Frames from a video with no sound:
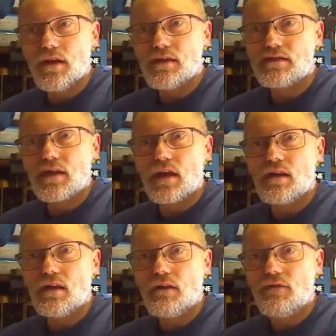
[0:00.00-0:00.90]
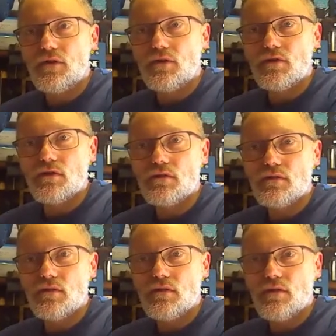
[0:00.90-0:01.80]
saying, if you're
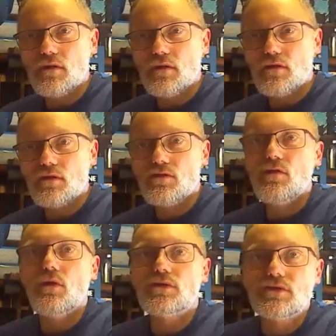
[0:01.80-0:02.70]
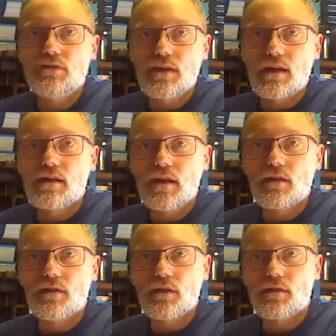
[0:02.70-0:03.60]
not doing anything other
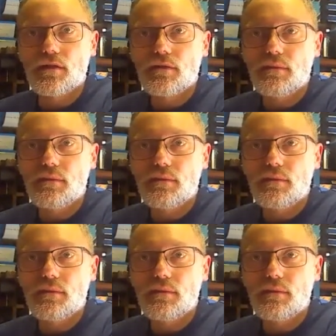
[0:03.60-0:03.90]
than